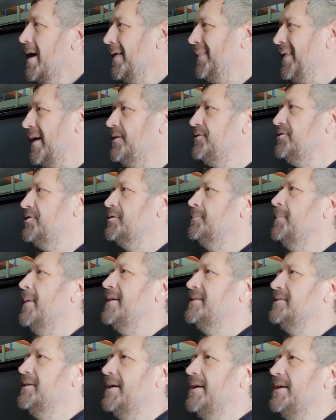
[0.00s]
And that just
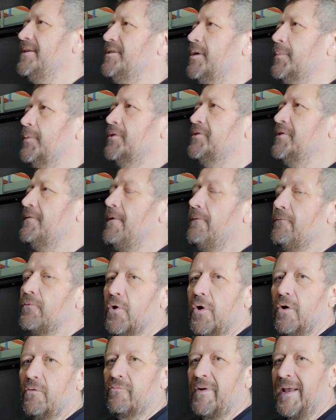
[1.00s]
makes it easier because if you've
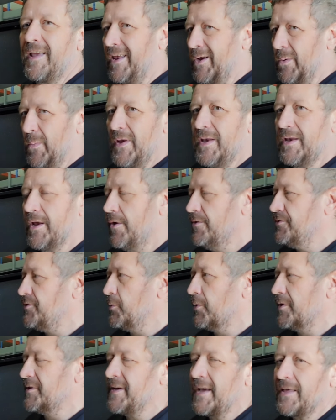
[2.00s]
got regular windows and
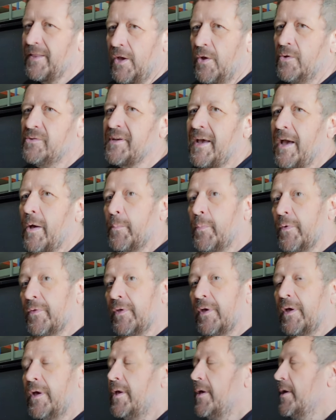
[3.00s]
you want to take those out and
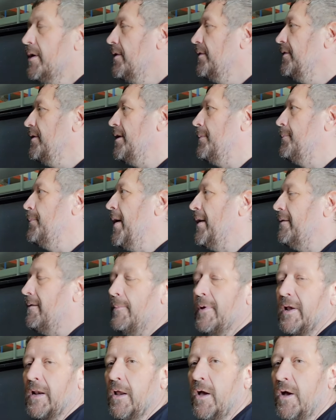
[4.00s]
put the, the
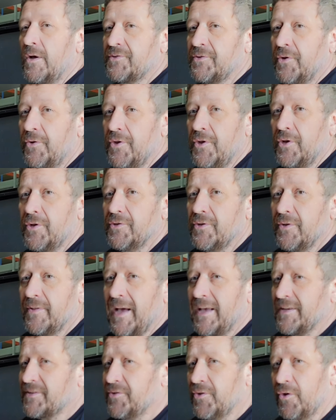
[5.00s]
panoramic glass on, you can do
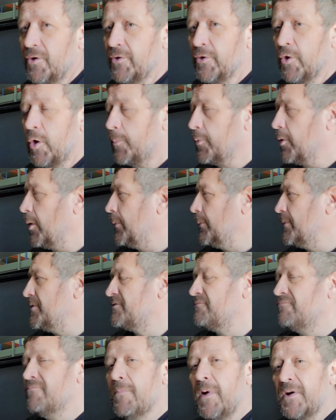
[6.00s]
that. It's not, not a problem.
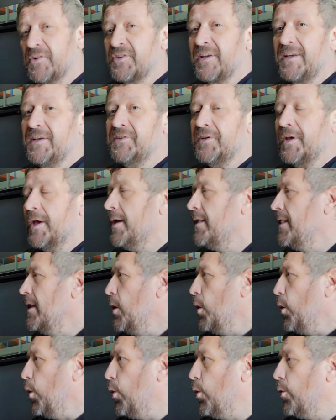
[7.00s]
It's much easier.
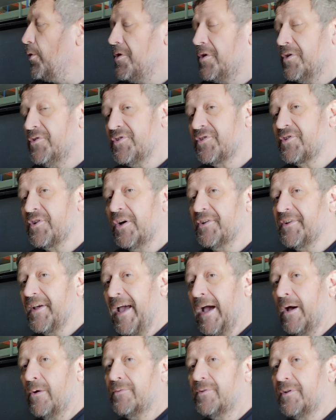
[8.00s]
Or you can just cut it
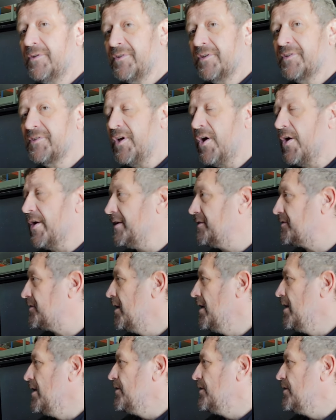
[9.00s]
out to size.